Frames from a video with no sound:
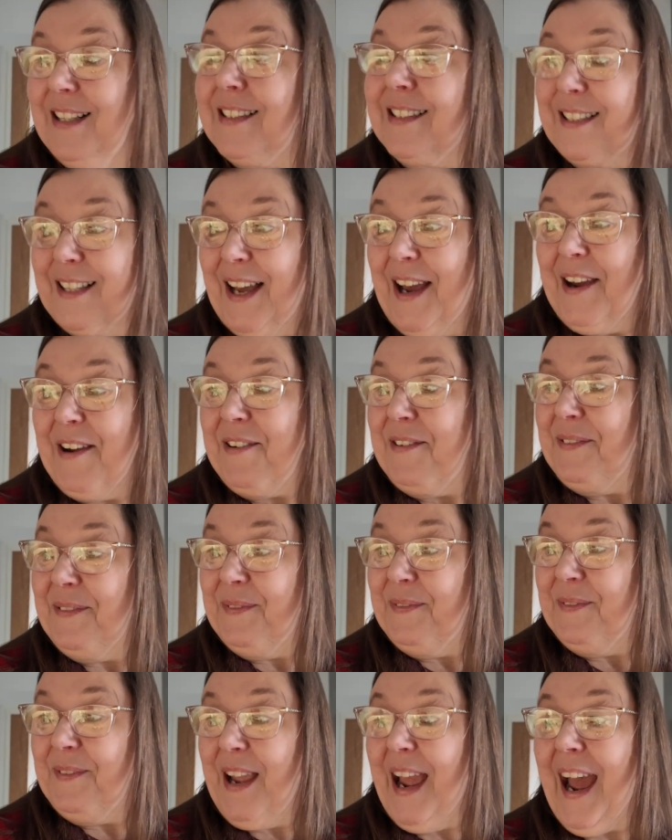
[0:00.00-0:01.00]

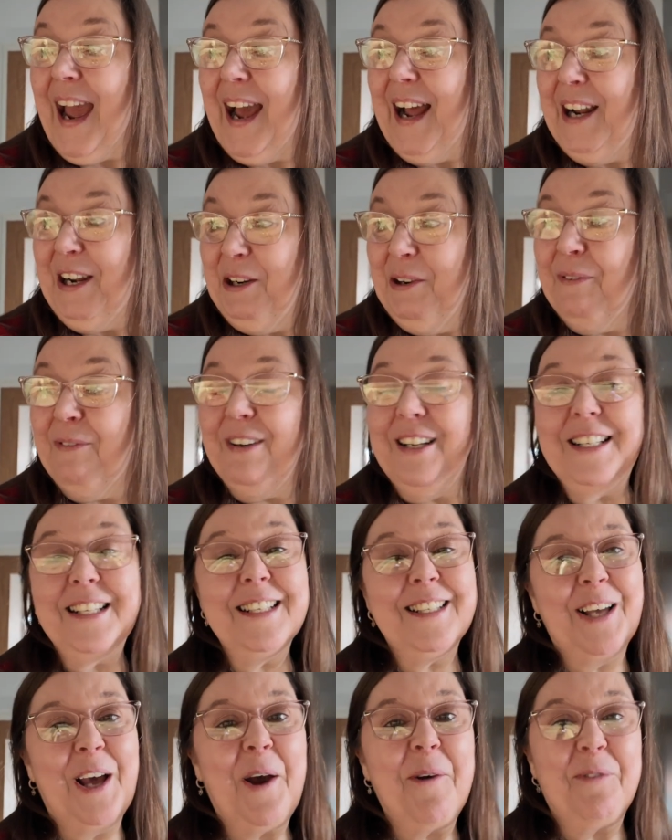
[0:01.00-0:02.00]
So yeah, a lovely
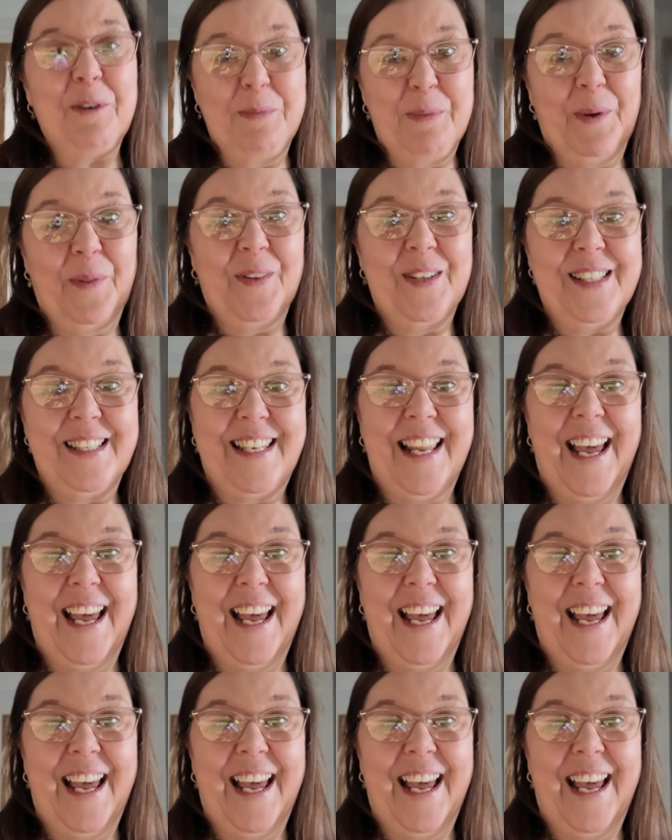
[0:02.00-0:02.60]
dessert for Mother's